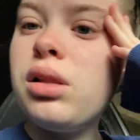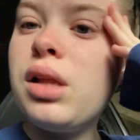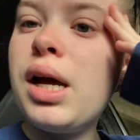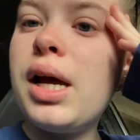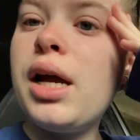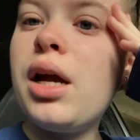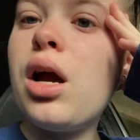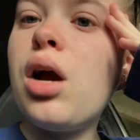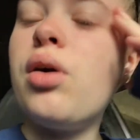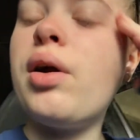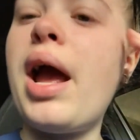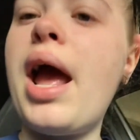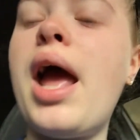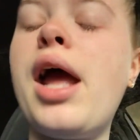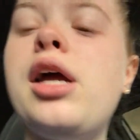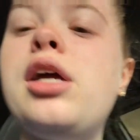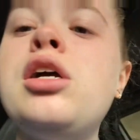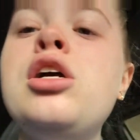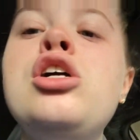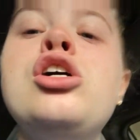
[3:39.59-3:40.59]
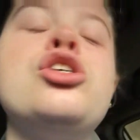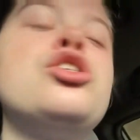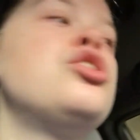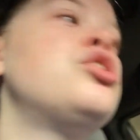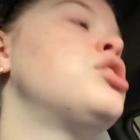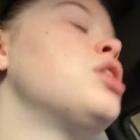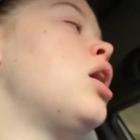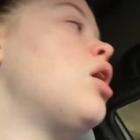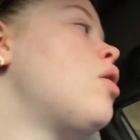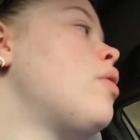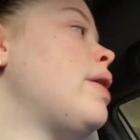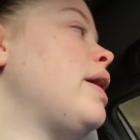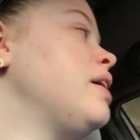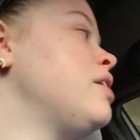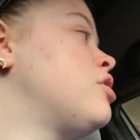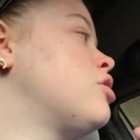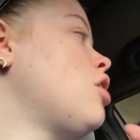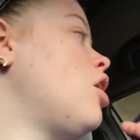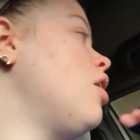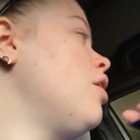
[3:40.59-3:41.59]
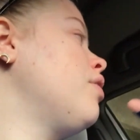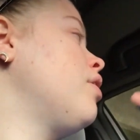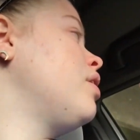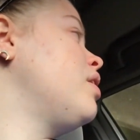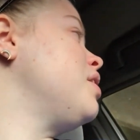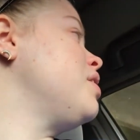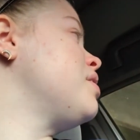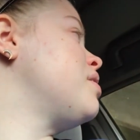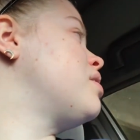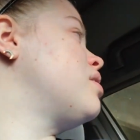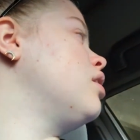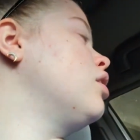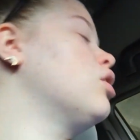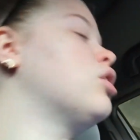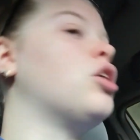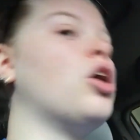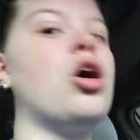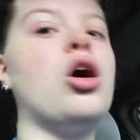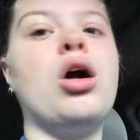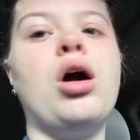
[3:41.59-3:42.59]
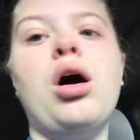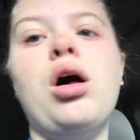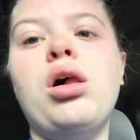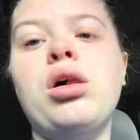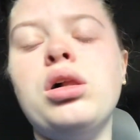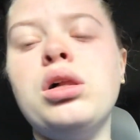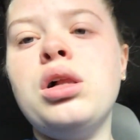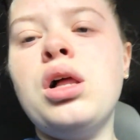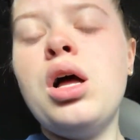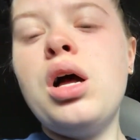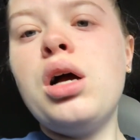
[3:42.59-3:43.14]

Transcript: Like, okay. So I saw this girl